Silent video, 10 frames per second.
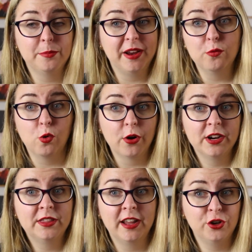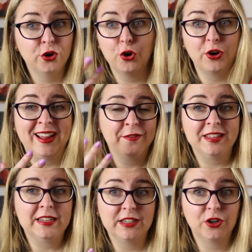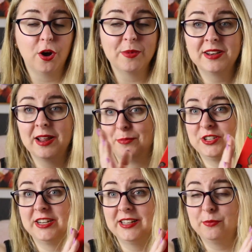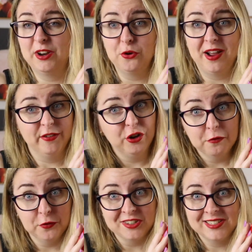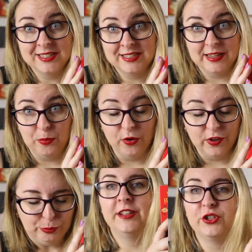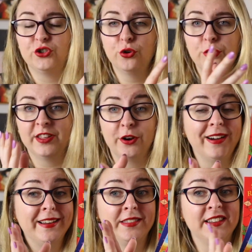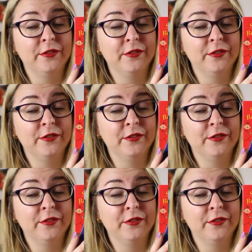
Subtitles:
and being worried that you're not going to have things in common, particularly when you're having your first sleepover. These are short, they're great, they're